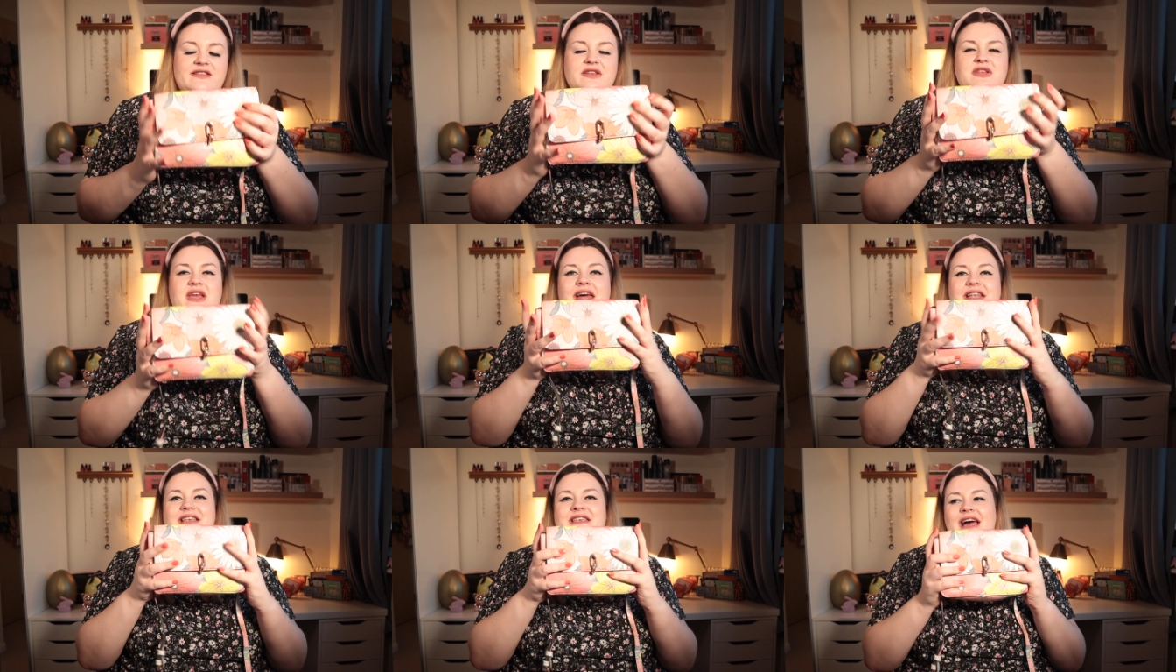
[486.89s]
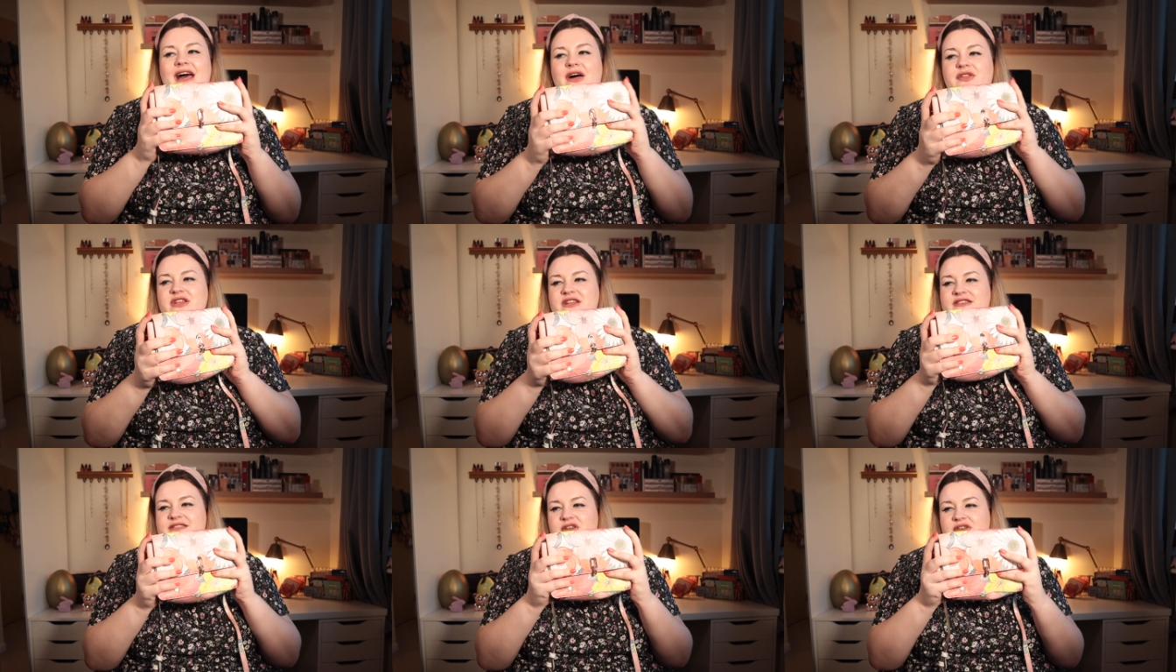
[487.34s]
So yeah,
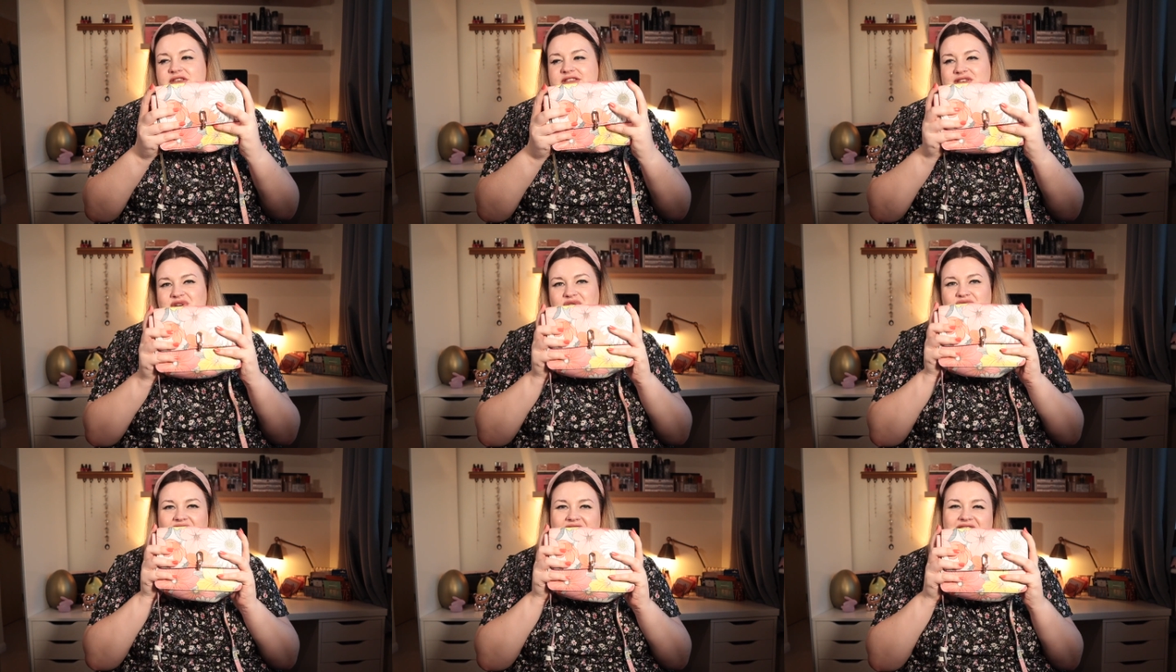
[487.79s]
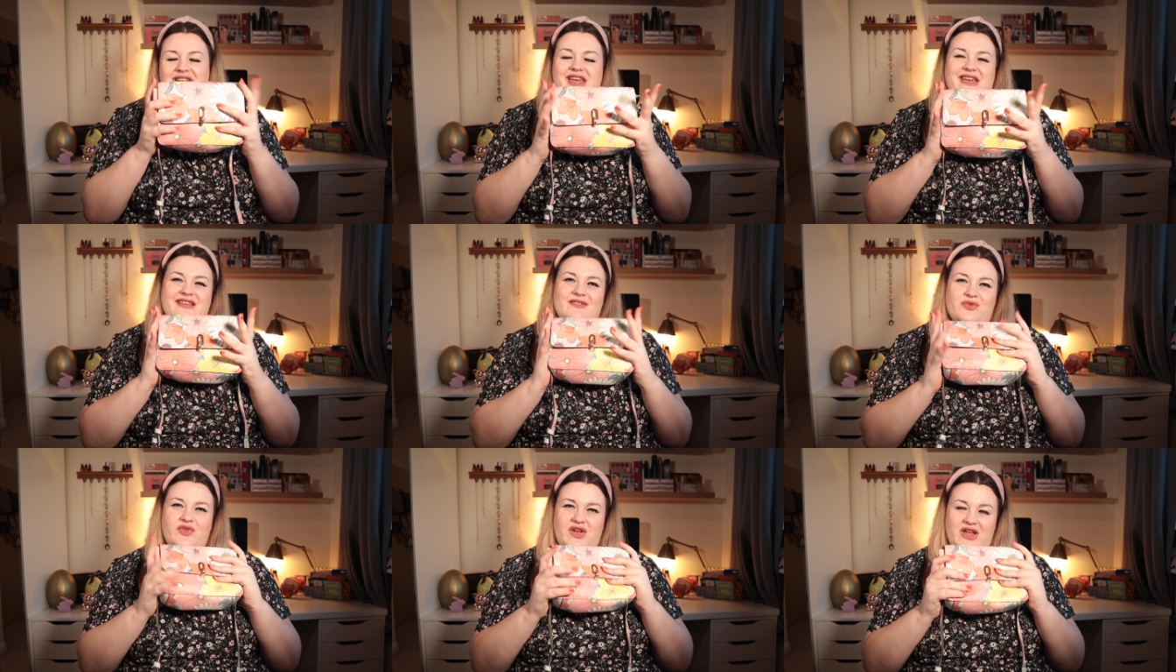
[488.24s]
now that it's got stuff in,
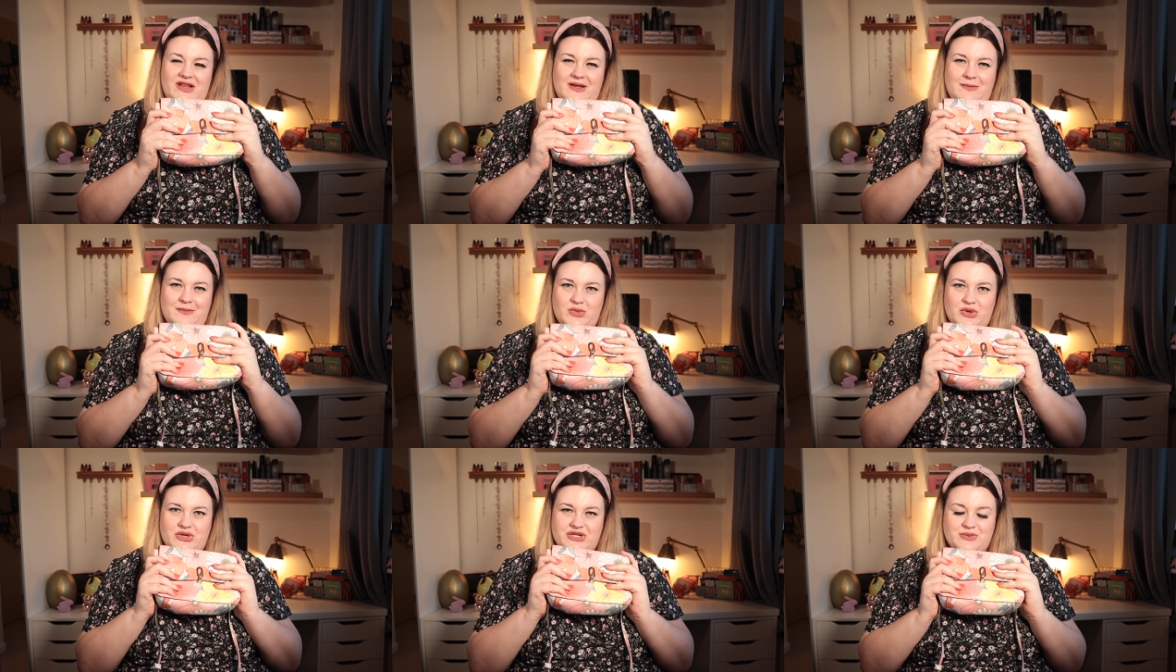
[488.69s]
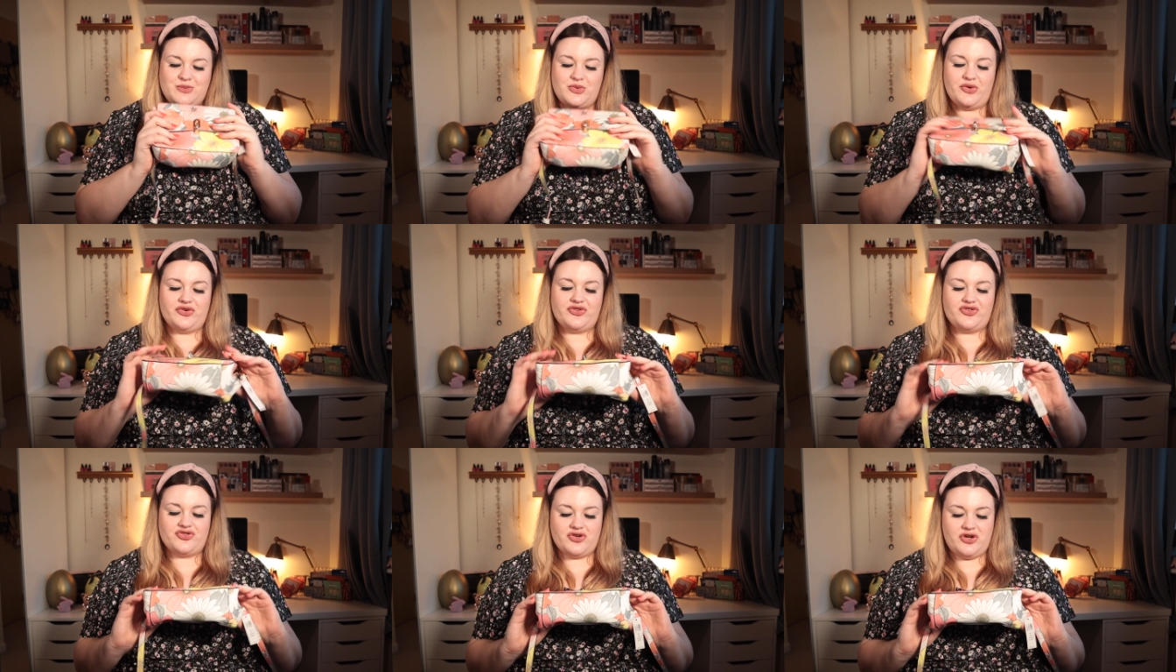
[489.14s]
it's feeling much
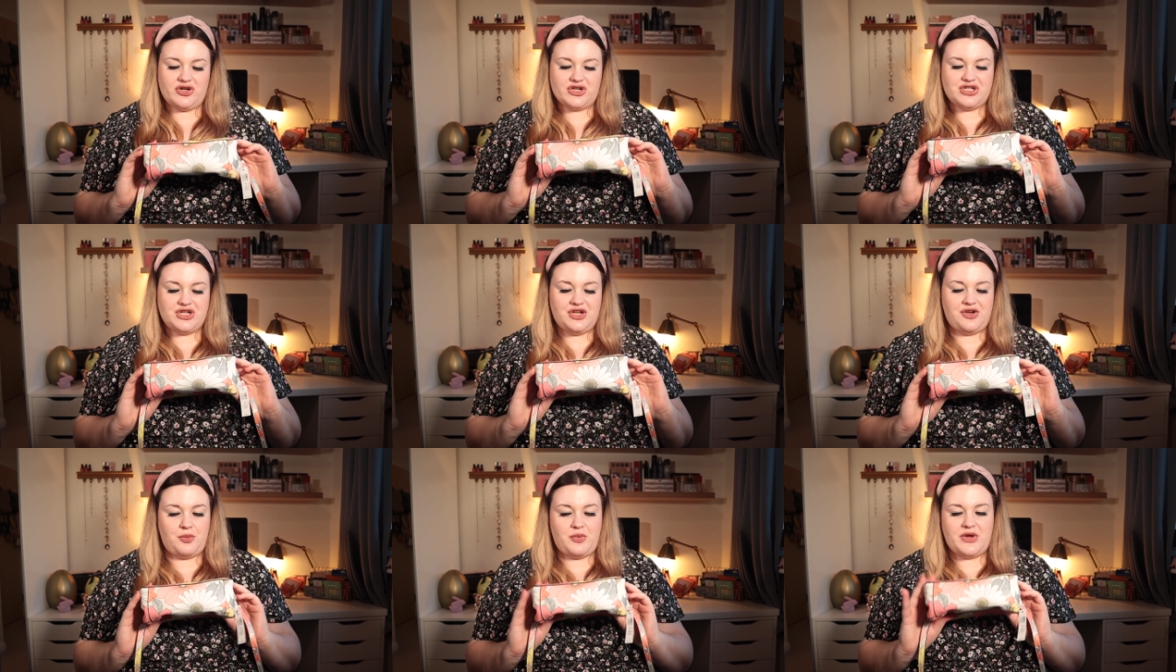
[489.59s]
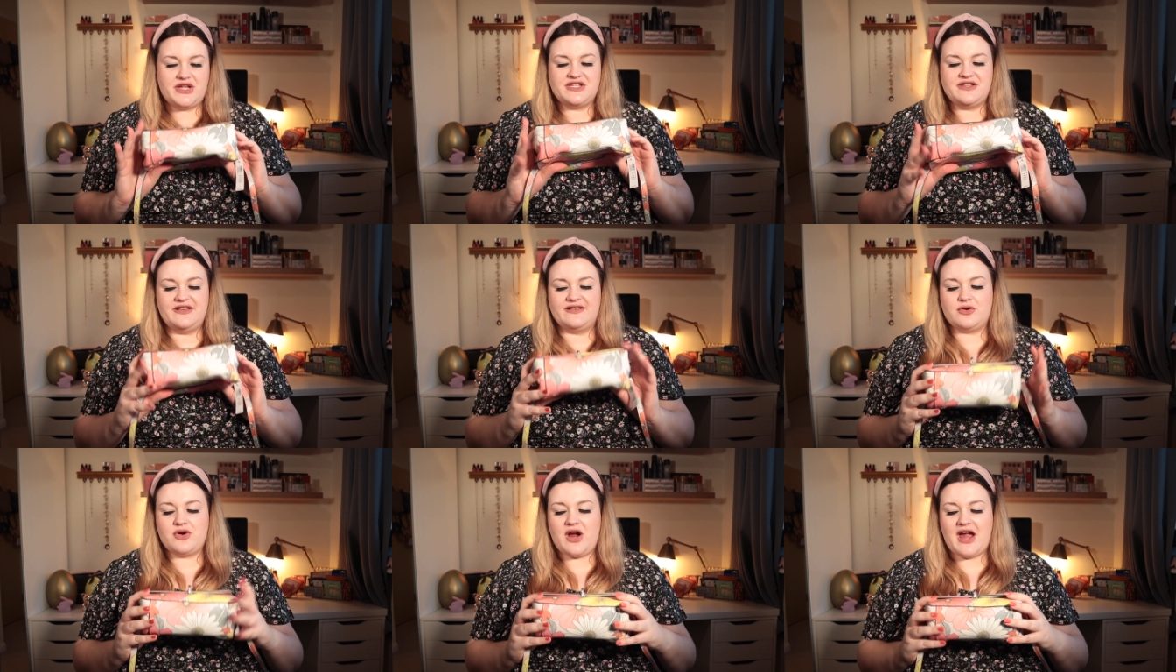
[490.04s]
more structured,
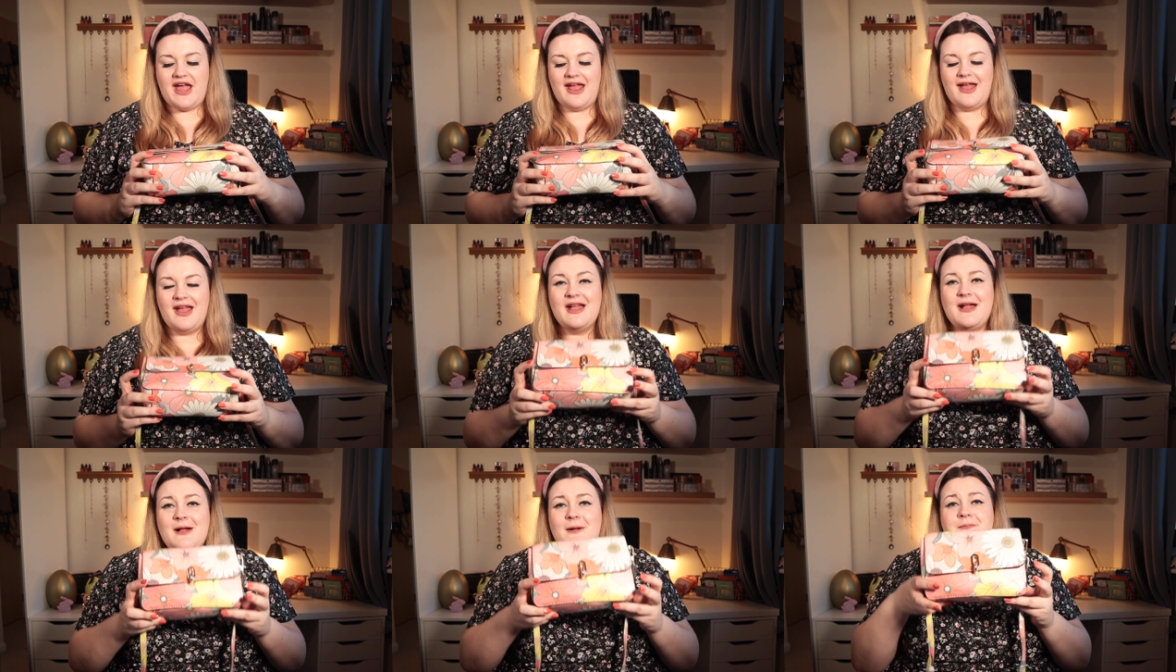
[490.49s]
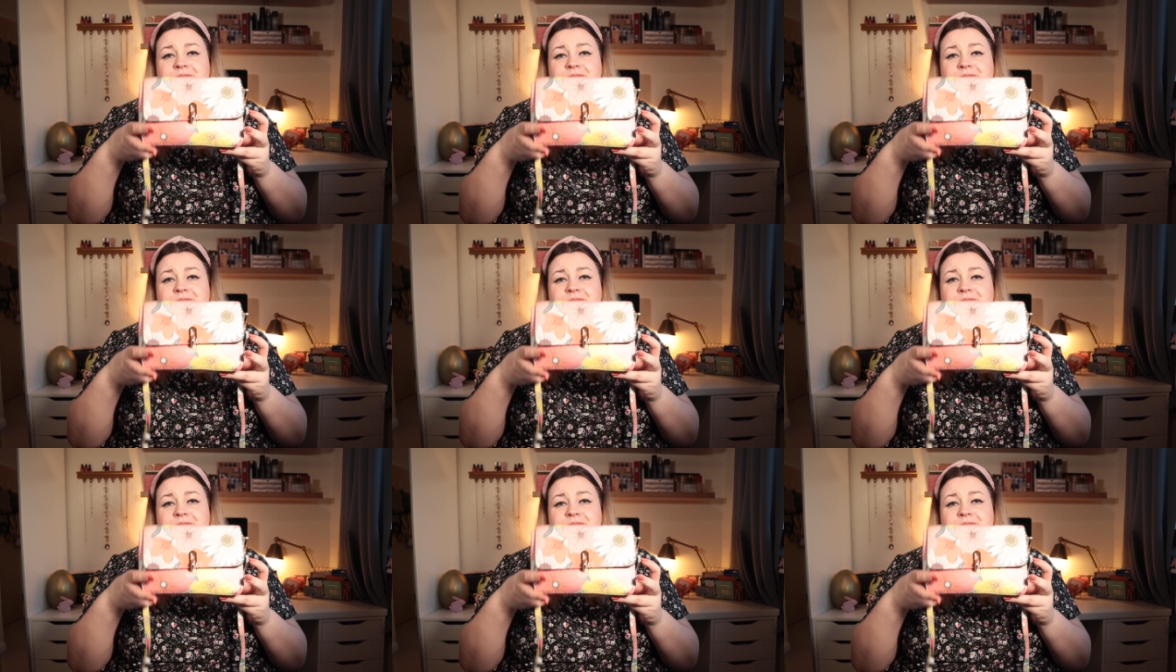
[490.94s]
which is great.